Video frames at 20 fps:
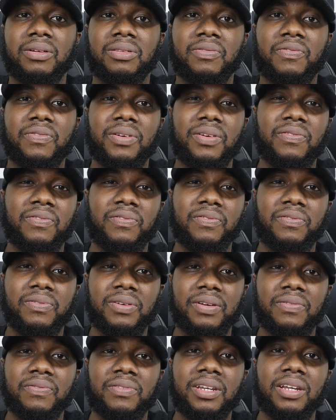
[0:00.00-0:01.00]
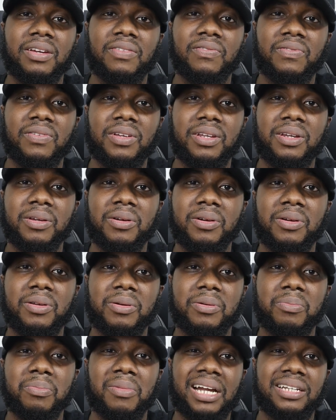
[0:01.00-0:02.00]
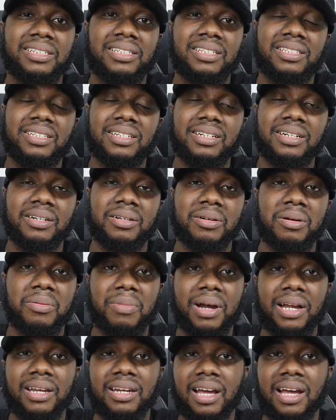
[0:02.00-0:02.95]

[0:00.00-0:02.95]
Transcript: 50th video, you might